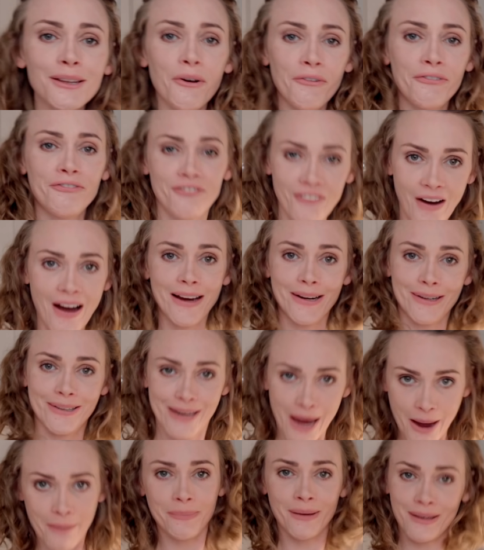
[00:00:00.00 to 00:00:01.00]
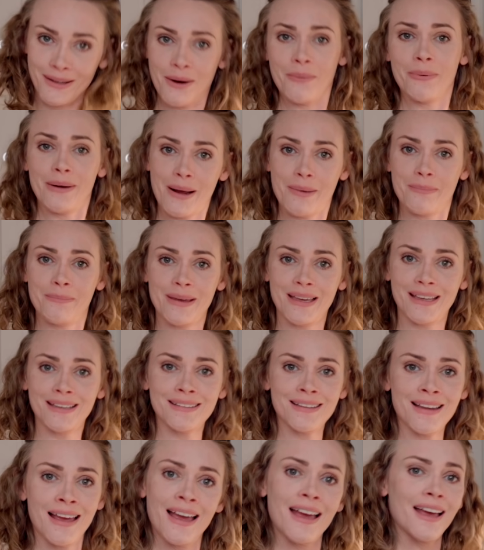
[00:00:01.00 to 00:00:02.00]
a little fired up, you know what I
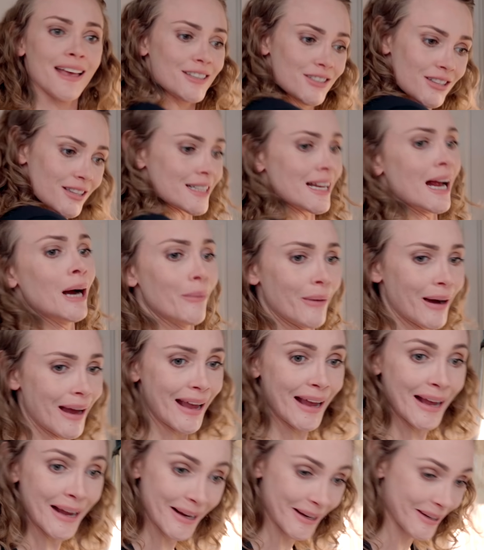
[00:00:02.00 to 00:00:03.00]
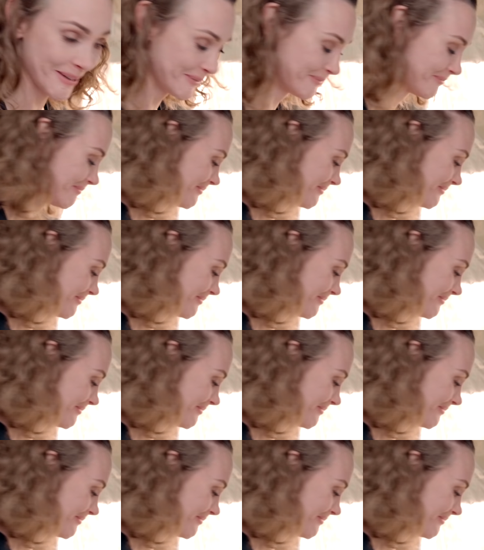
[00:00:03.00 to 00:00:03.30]
mean? That's just how I am. Uh,